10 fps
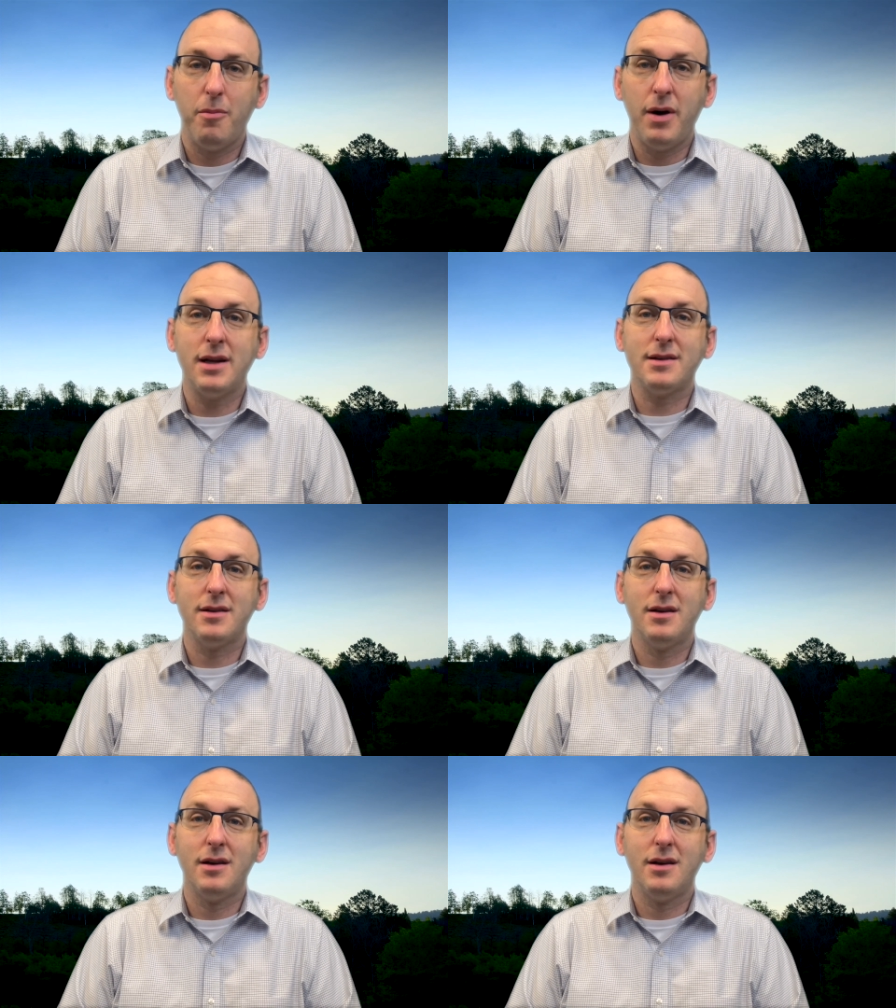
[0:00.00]
But
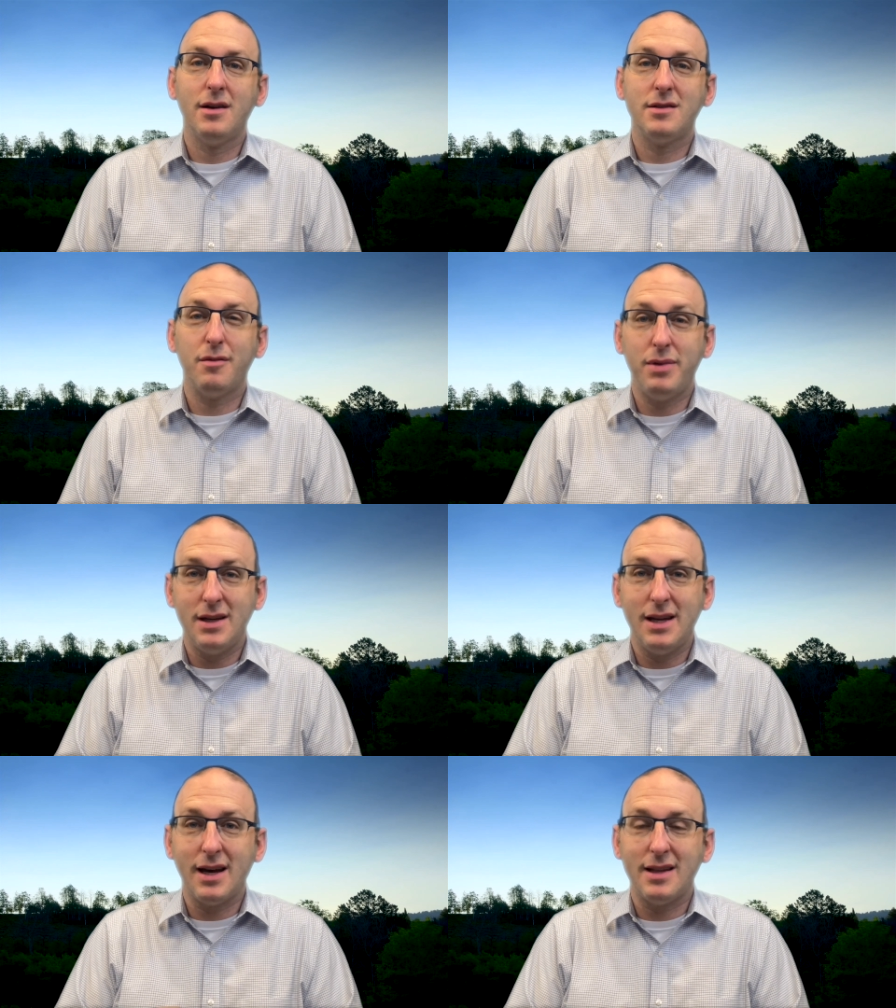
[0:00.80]
to be
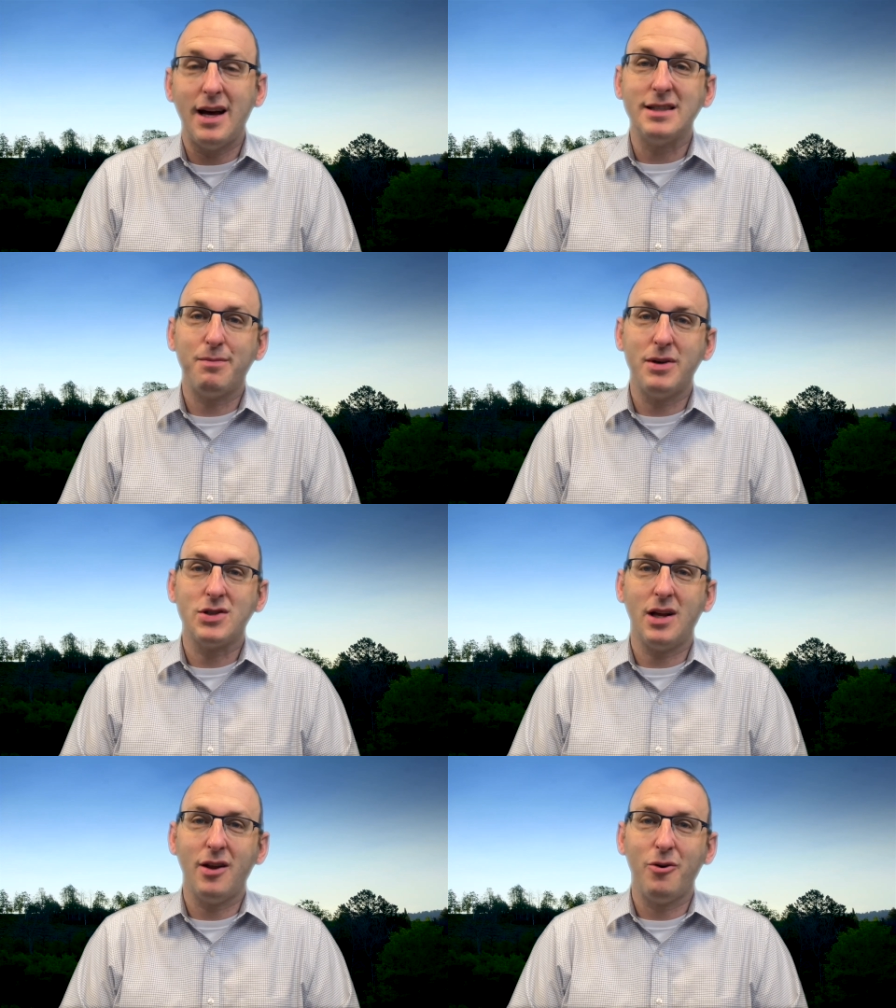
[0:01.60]
nichnas
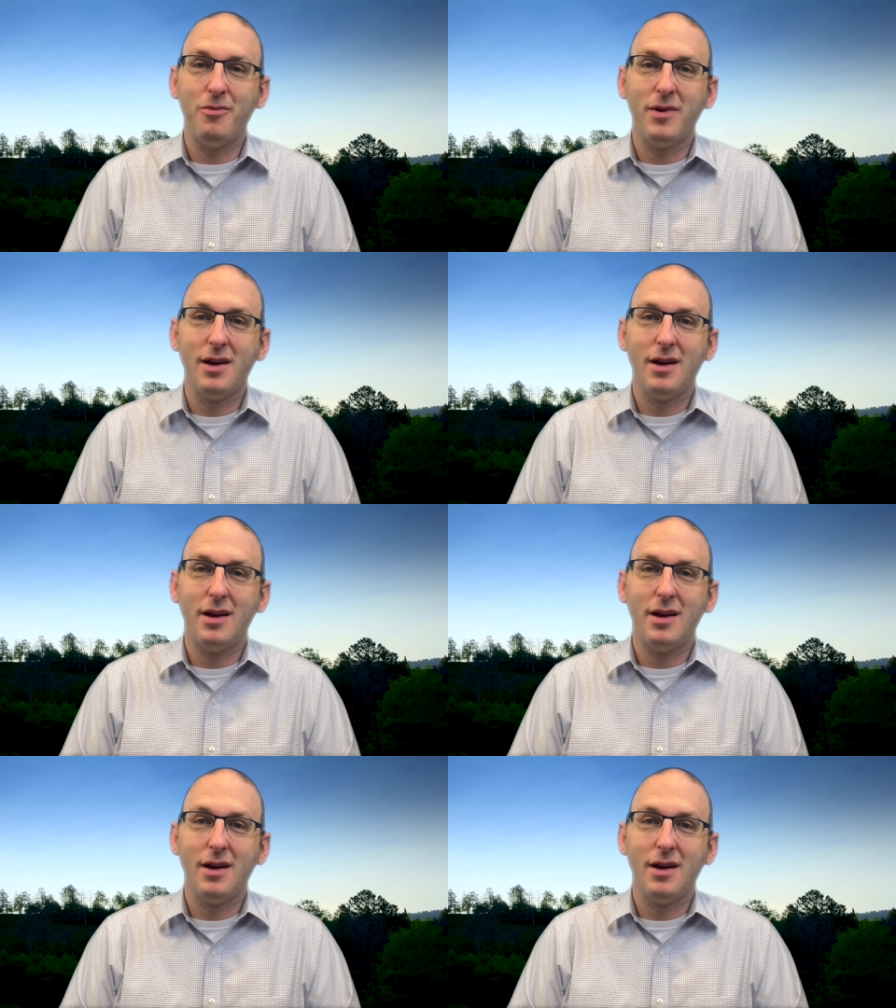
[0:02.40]
b'shalom,